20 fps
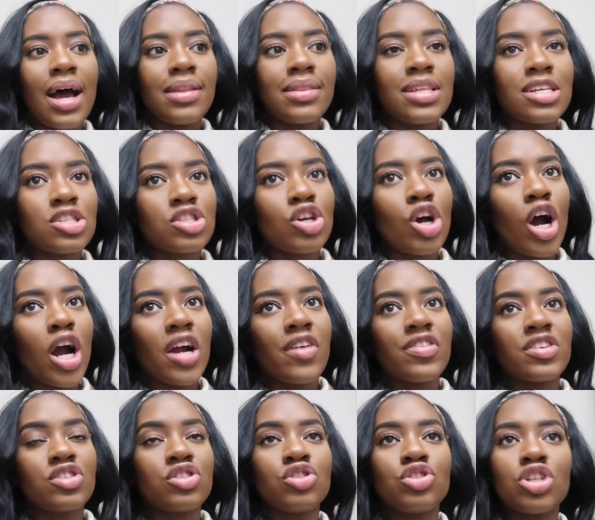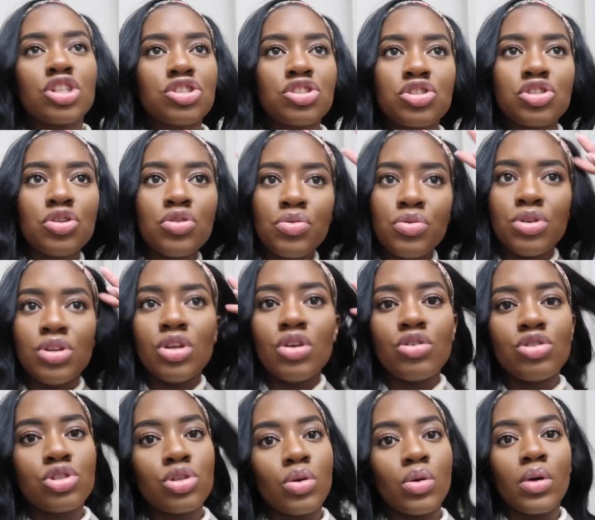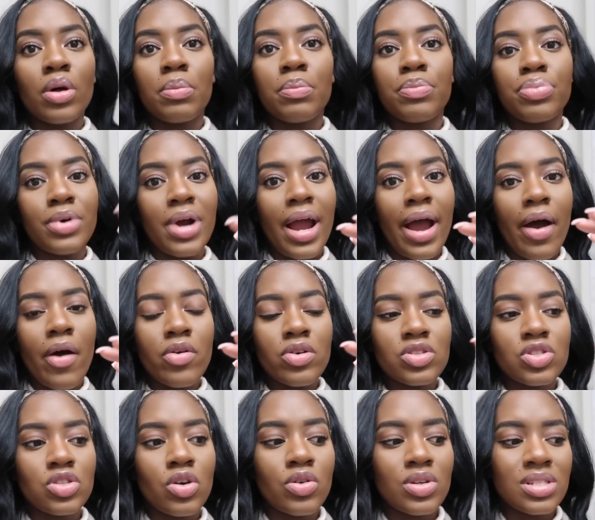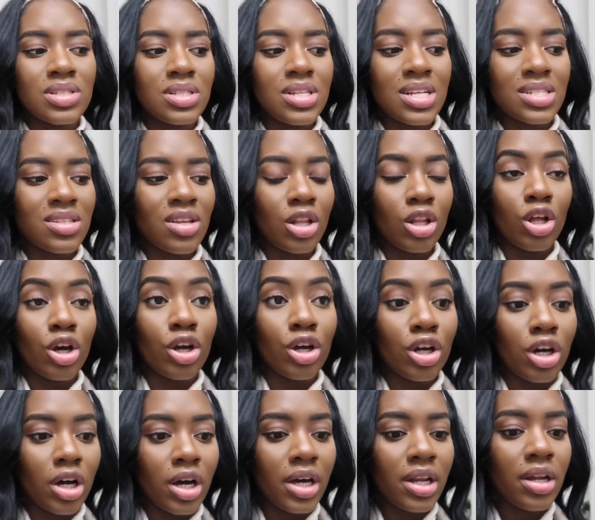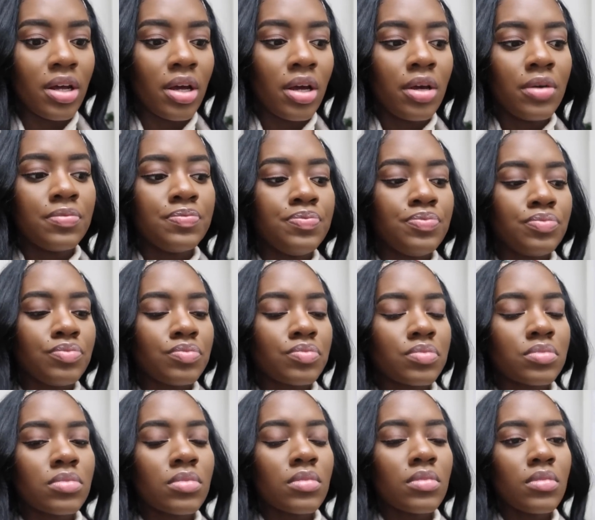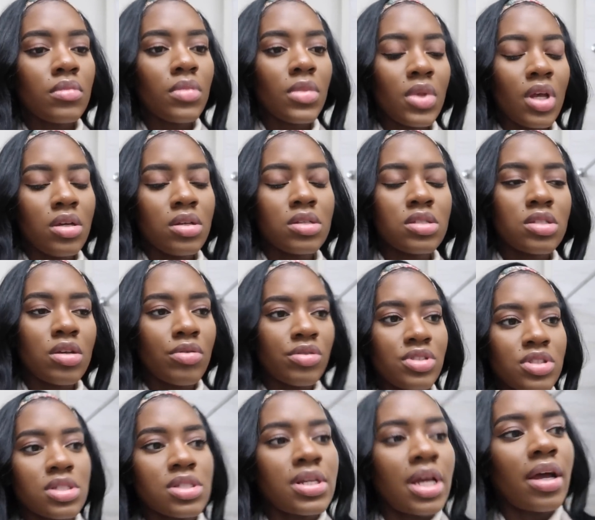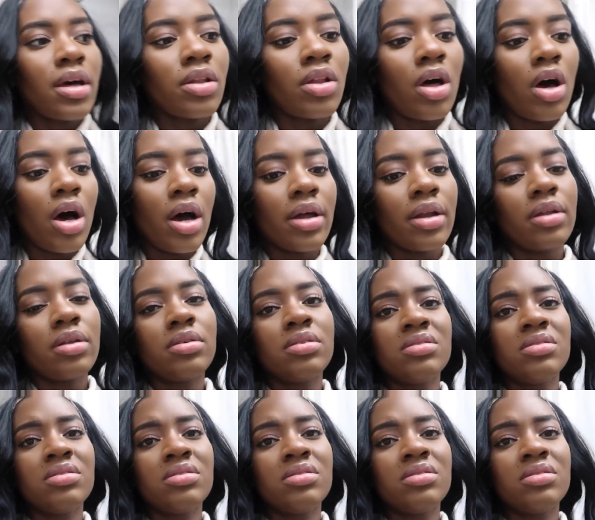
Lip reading: the scarf is just too neutral and brown, so it doesn't look good. So it's just like a lot.